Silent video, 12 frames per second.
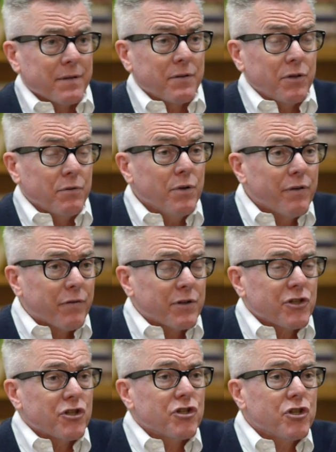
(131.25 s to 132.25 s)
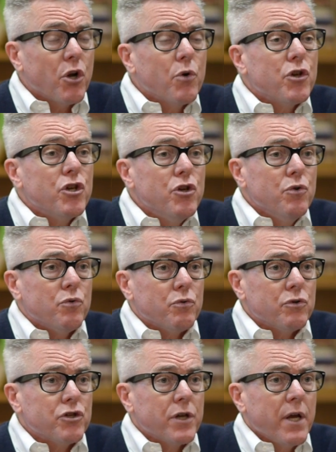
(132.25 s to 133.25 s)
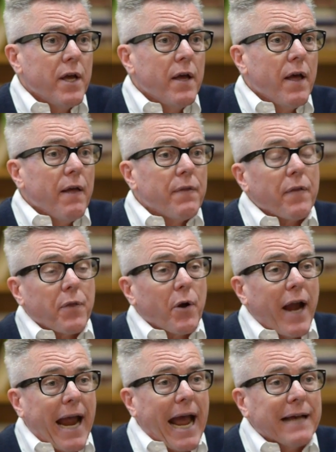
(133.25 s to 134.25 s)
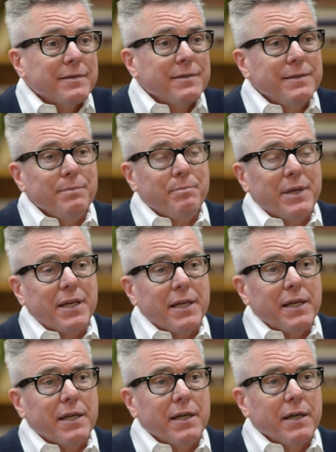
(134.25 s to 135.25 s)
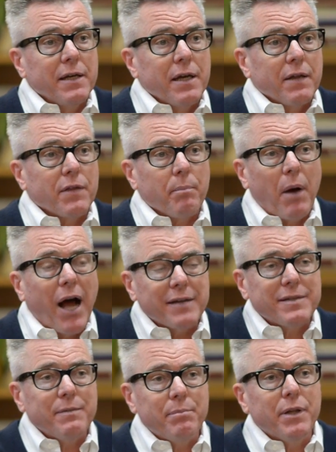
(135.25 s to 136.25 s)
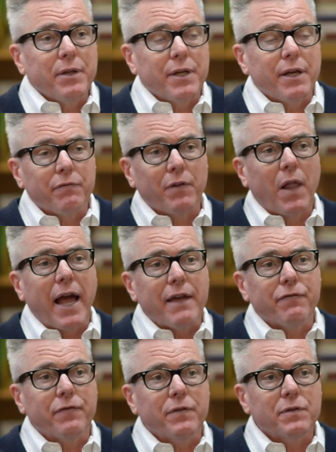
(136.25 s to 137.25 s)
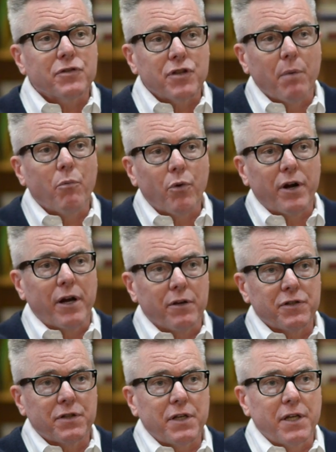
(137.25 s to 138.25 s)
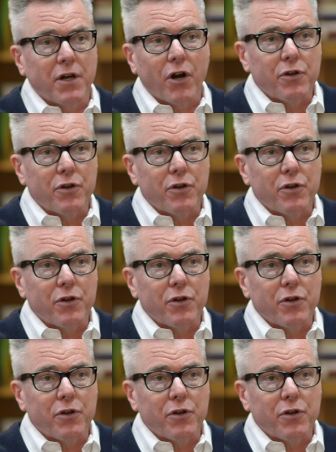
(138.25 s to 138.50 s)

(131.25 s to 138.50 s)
universe is so huge that there has to be the possibility of life somewhere else in our